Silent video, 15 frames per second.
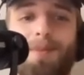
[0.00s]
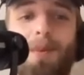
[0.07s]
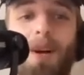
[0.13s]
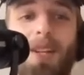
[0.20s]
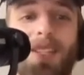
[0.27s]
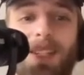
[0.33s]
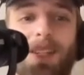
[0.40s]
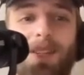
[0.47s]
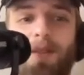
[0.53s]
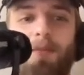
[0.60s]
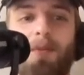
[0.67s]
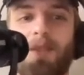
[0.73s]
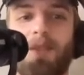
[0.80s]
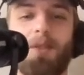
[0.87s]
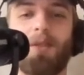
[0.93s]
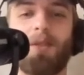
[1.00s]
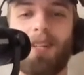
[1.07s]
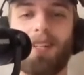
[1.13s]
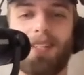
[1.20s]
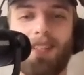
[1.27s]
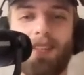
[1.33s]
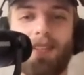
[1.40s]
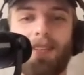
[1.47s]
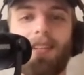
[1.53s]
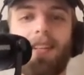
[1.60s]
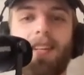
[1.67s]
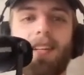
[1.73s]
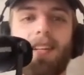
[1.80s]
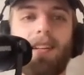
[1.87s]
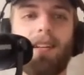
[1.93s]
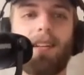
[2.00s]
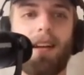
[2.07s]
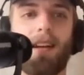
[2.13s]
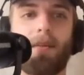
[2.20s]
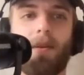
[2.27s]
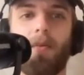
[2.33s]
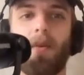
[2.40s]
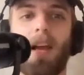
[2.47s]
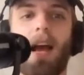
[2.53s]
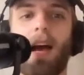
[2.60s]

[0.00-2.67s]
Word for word: wasn't a three point shooter. So, I mean, we yeah.